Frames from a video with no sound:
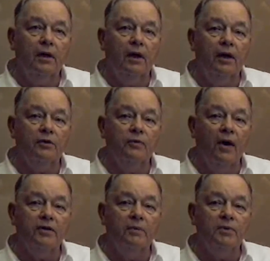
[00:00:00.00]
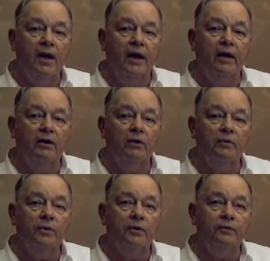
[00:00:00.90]
And as far as I'm saying,
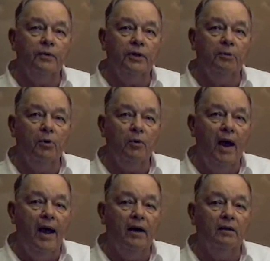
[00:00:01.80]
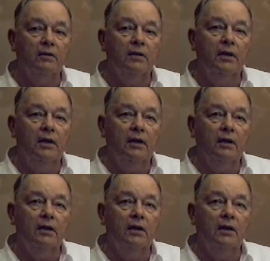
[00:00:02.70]
for your morale,
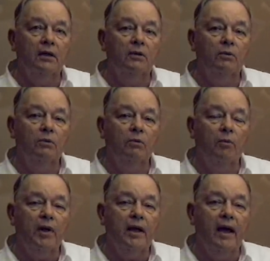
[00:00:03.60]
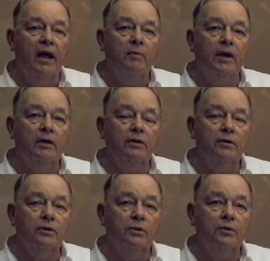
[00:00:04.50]
when we came
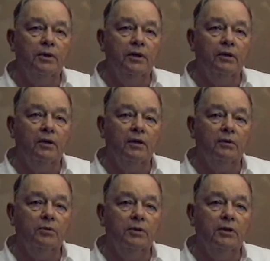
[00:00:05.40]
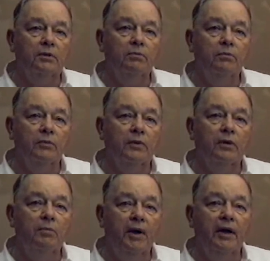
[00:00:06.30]
into our
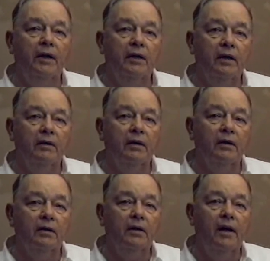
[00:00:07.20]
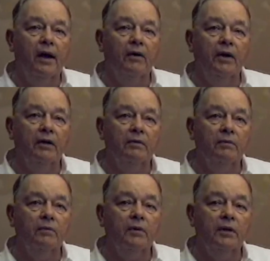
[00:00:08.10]
immediate area
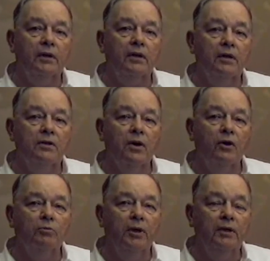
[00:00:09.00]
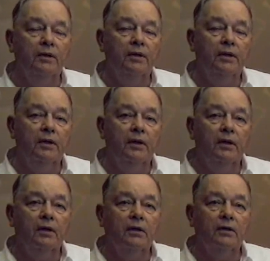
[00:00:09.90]
in cantonment,
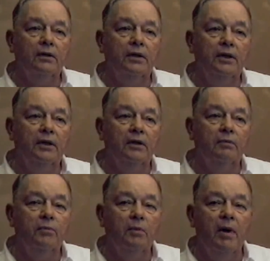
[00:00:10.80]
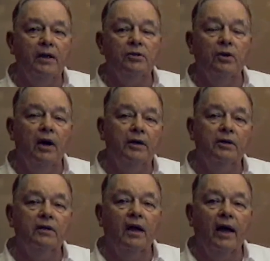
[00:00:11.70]
the mess
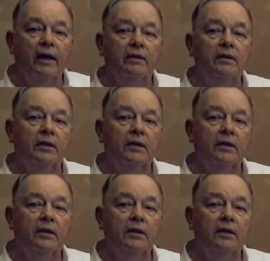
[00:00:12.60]
sergeant had